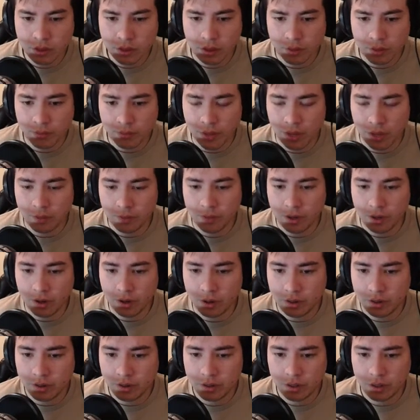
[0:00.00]

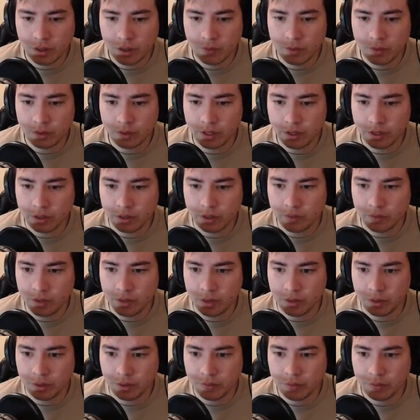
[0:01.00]
Fanfare gives your leader the
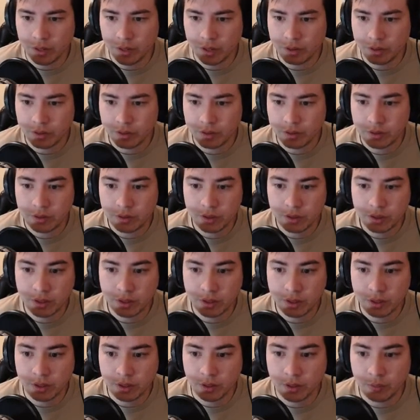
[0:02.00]
following effect:
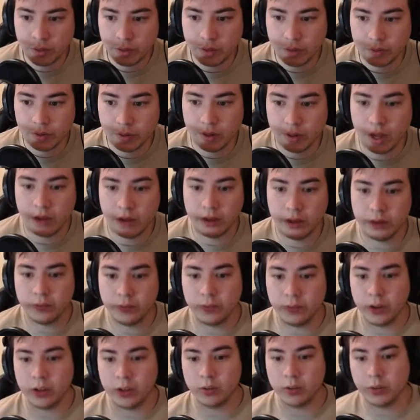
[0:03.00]
whenever an allied
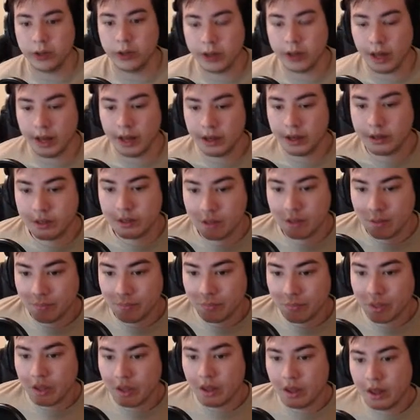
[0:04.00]
follower attacks,
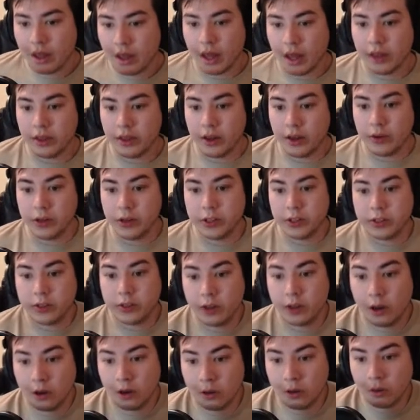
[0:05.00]
and there is
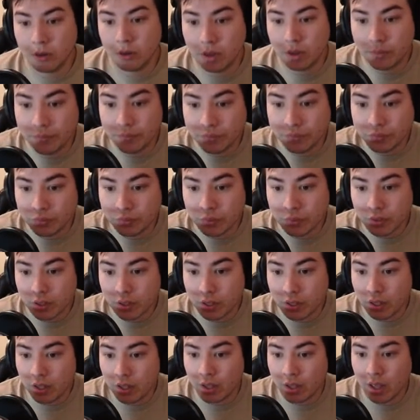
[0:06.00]
no
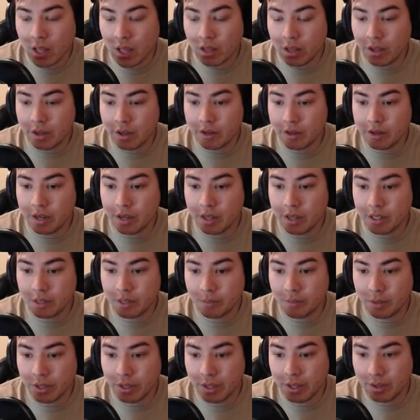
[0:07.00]
allied knights
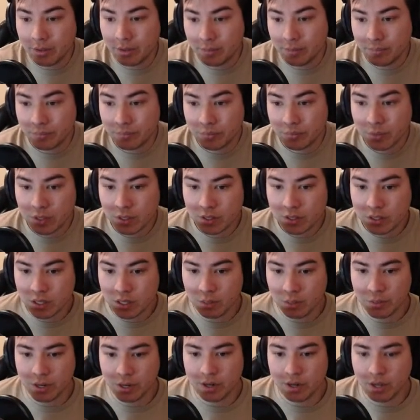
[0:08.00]
in play,
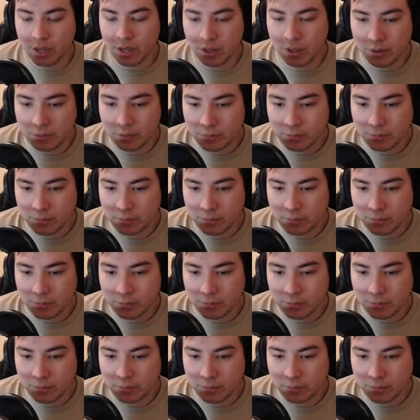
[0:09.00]
summon a knight.